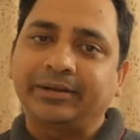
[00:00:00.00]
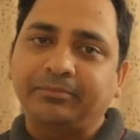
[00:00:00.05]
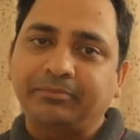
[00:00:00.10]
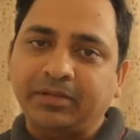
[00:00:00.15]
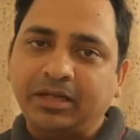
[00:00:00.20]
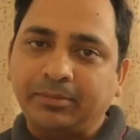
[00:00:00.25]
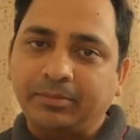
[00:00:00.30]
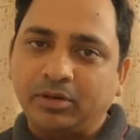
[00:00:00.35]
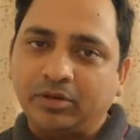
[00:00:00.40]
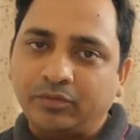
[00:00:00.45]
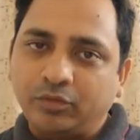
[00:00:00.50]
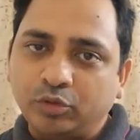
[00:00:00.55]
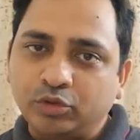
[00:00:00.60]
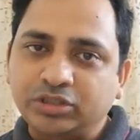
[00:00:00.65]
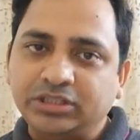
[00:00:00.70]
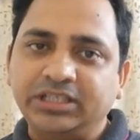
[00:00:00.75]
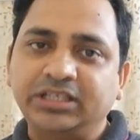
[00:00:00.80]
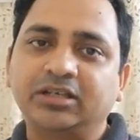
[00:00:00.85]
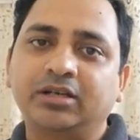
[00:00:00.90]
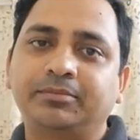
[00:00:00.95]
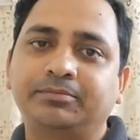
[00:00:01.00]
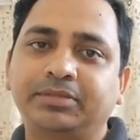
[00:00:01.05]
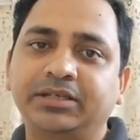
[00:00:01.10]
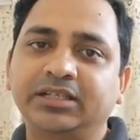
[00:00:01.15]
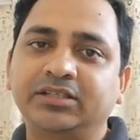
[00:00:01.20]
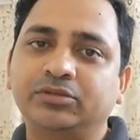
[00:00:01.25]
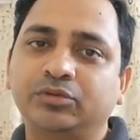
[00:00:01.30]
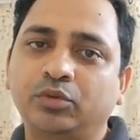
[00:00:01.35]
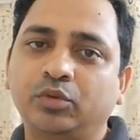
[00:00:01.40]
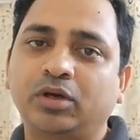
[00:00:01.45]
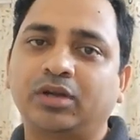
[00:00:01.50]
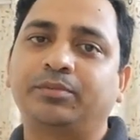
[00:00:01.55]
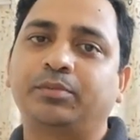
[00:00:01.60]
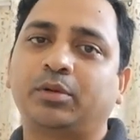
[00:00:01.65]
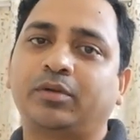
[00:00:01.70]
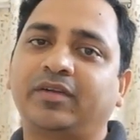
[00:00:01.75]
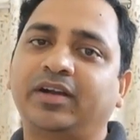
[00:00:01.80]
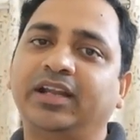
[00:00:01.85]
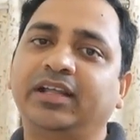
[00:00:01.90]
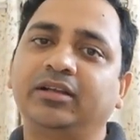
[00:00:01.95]
a couple of hosting companies who are
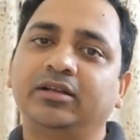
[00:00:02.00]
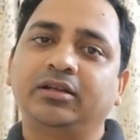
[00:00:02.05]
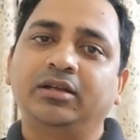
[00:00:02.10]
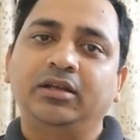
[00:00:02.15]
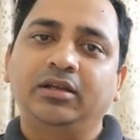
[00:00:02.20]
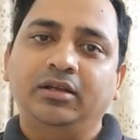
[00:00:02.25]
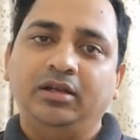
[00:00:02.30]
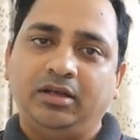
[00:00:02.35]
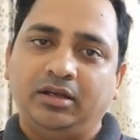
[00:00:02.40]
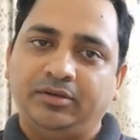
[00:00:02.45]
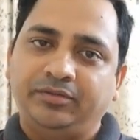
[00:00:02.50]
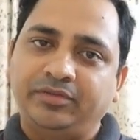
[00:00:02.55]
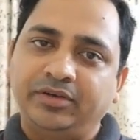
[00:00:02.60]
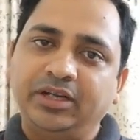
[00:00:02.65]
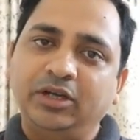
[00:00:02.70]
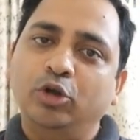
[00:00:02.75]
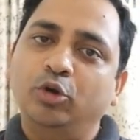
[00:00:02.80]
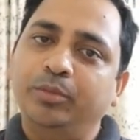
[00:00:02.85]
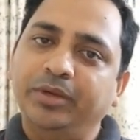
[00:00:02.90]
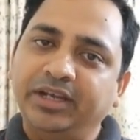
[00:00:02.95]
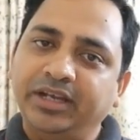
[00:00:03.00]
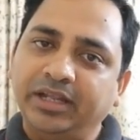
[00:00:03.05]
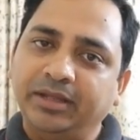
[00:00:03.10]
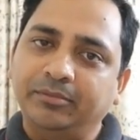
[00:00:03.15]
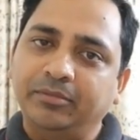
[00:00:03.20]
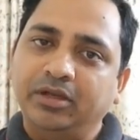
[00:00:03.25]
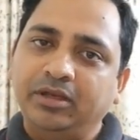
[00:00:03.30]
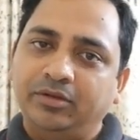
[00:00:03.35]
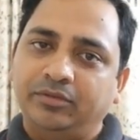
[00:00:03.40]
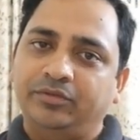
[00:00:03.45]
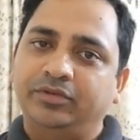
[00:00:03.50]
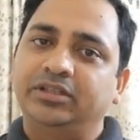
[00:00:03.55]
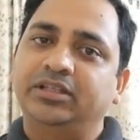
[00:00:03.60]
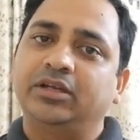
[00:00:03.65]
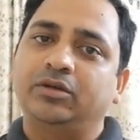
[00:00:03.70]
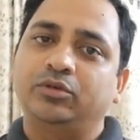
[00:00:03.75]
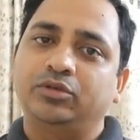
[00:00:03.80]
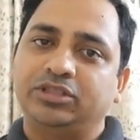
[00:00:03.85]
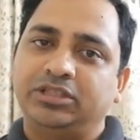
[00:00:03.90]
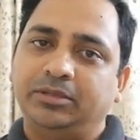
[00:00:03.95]
providing free domain name with their
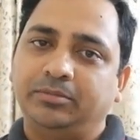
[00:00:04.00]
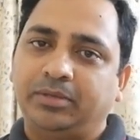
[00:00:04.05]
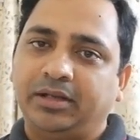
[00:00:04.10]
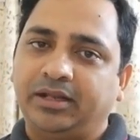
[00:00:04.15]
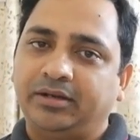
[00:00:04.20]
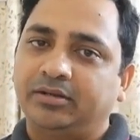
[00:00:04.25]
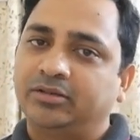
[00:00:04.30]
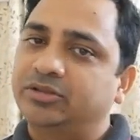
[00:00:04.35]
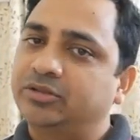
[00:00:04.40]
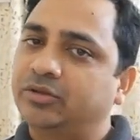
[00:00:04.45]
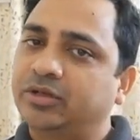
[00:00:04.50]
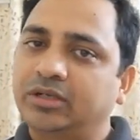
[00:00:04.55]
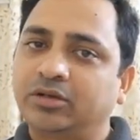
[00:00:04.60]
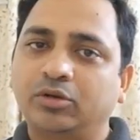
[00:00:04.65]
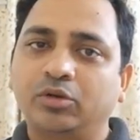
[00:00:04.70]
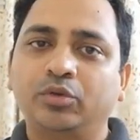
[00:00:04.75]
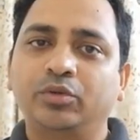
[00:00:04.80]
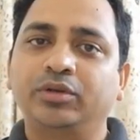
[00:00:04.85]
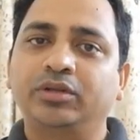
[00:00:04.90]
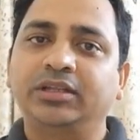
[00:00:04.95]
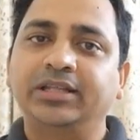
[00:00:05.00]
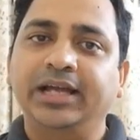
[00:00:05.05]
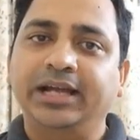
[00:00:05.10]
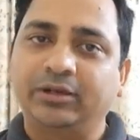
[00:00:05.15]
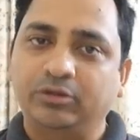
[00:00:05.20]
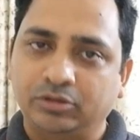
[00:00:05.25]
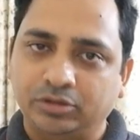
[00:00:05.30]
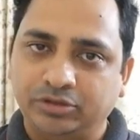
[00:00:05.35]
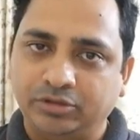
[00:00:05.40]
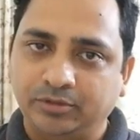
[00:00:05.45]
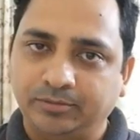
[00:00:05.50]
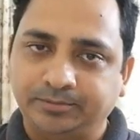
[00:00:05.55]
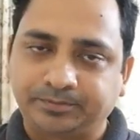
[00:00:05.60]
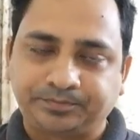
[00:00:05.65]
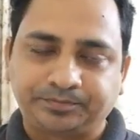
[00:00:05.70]
hosting plan. So you can go with that also.